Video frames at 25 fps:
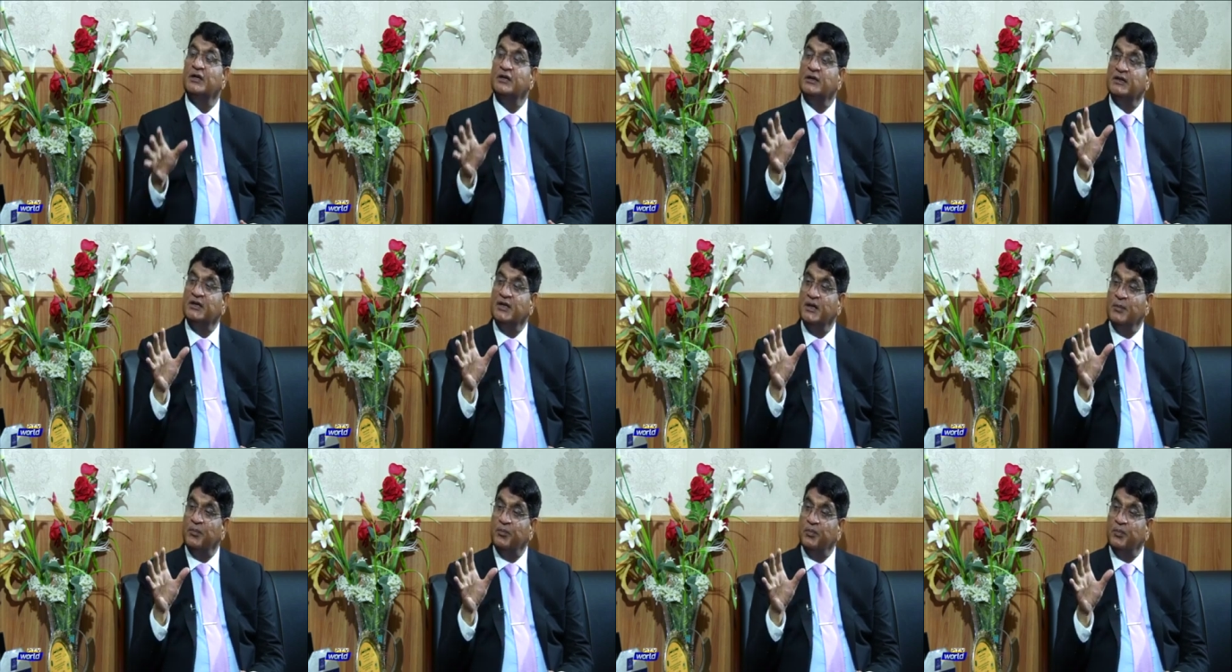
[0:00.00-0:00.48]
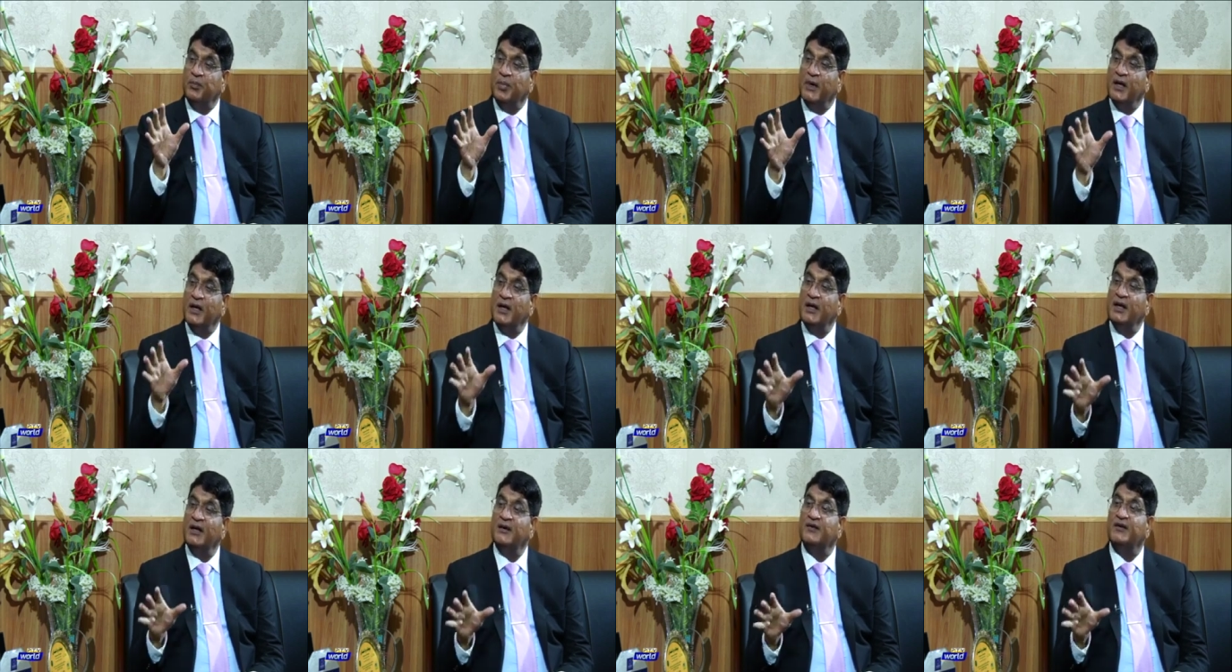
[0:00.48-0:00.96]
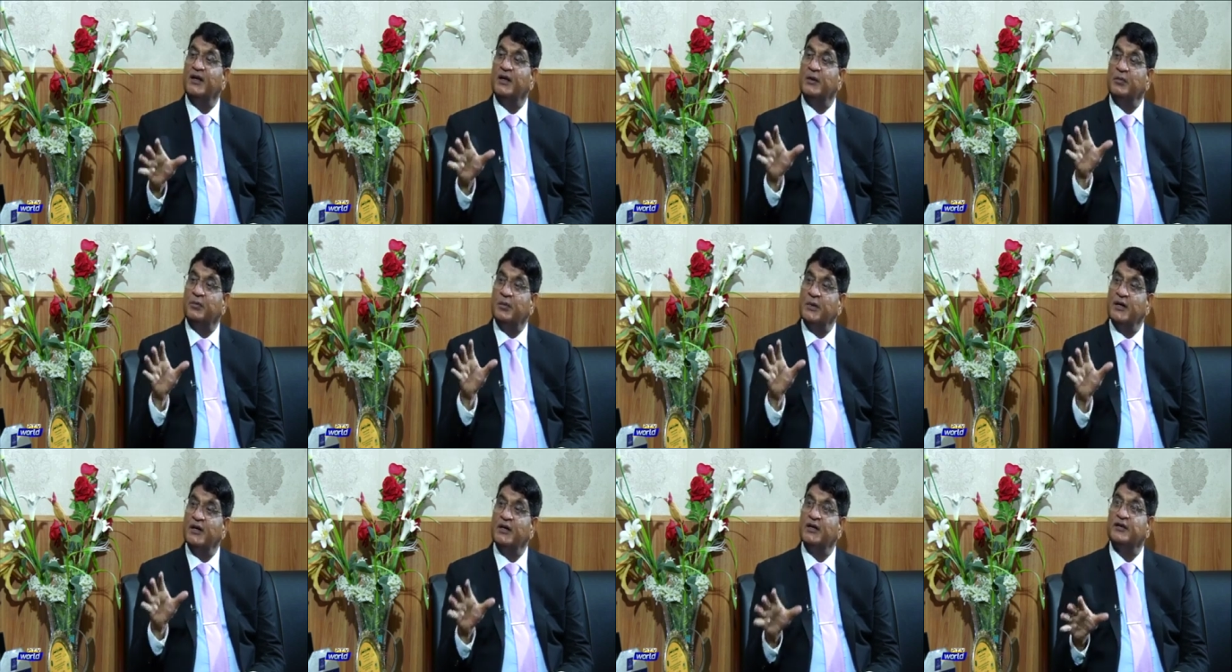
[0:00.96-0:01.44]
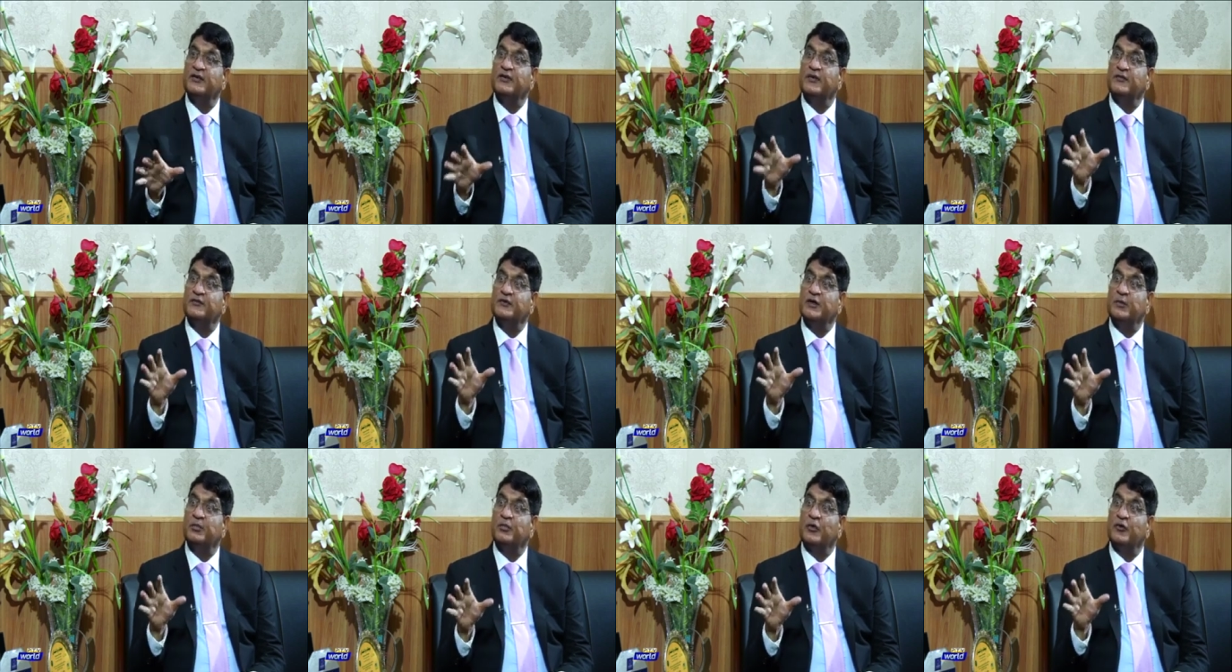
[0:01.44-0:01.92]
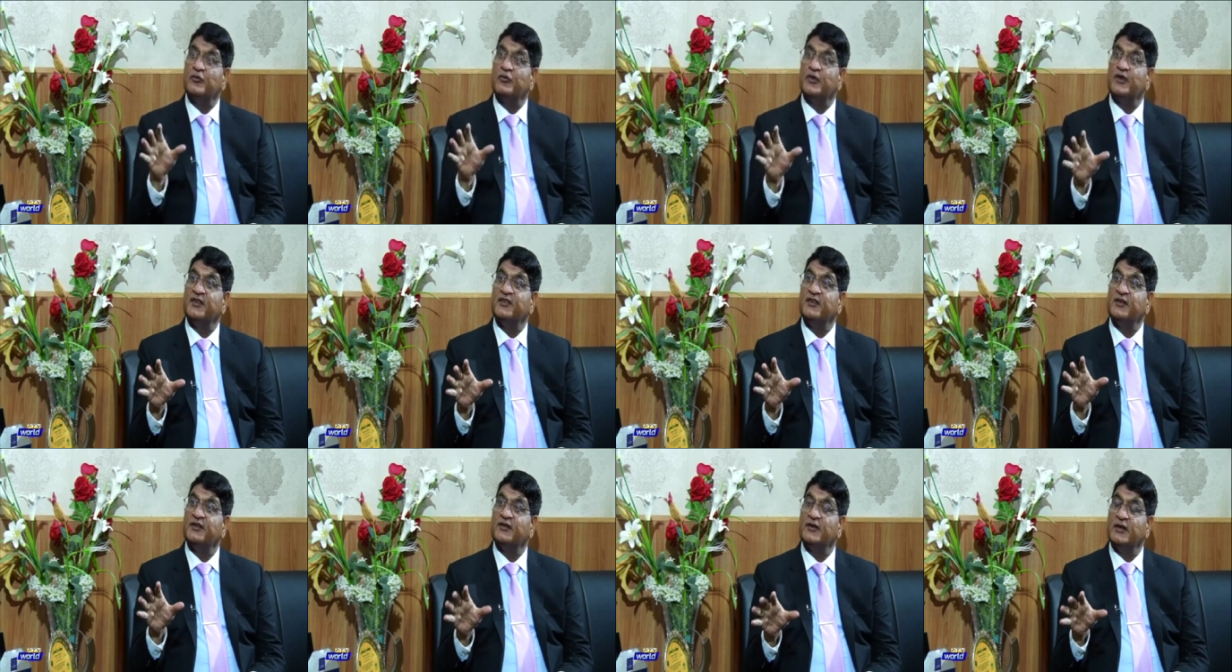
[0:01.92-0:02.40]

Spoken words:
the pays and perks of the professors